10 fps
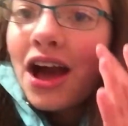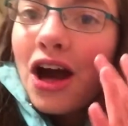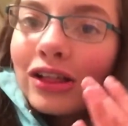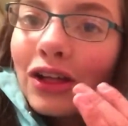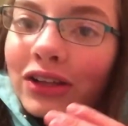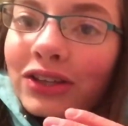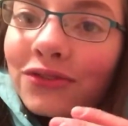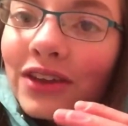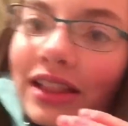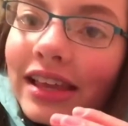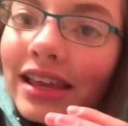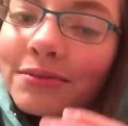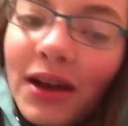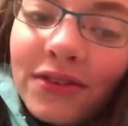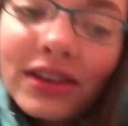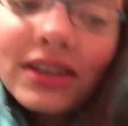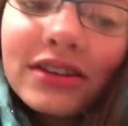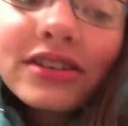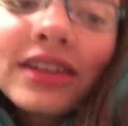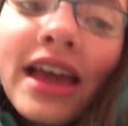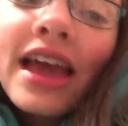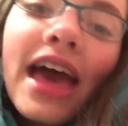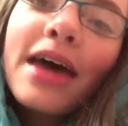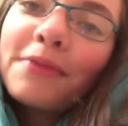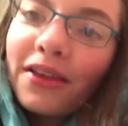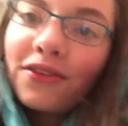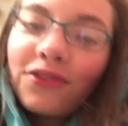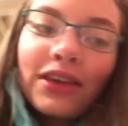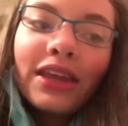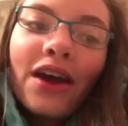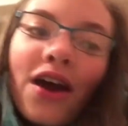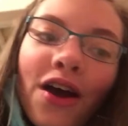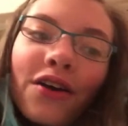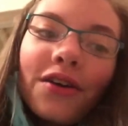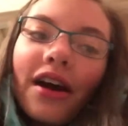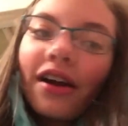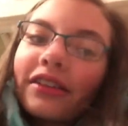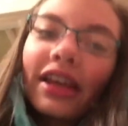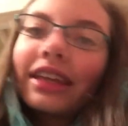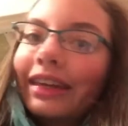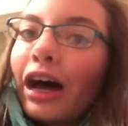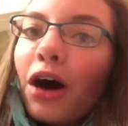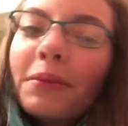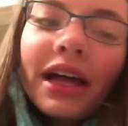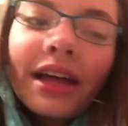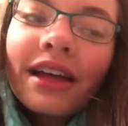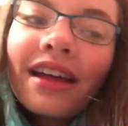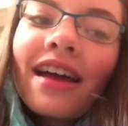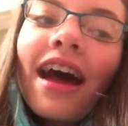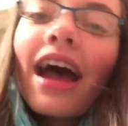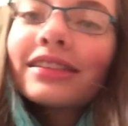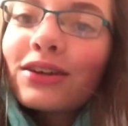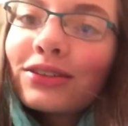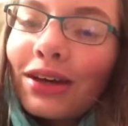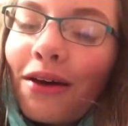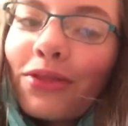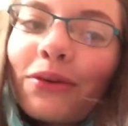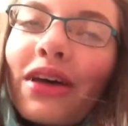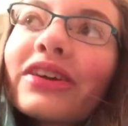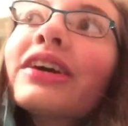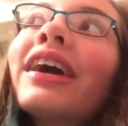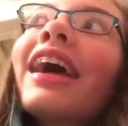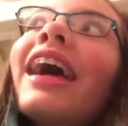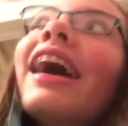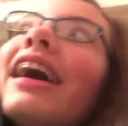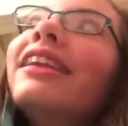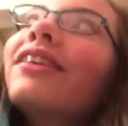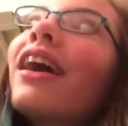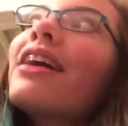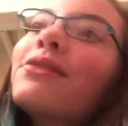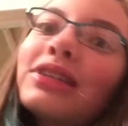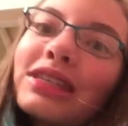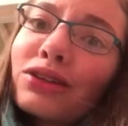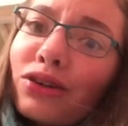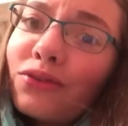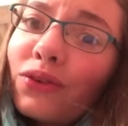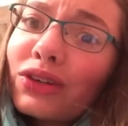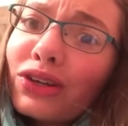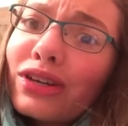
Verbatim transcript: lost feeling in my fingers and my feet are like numb. I looked at the weather and it was 34 degrees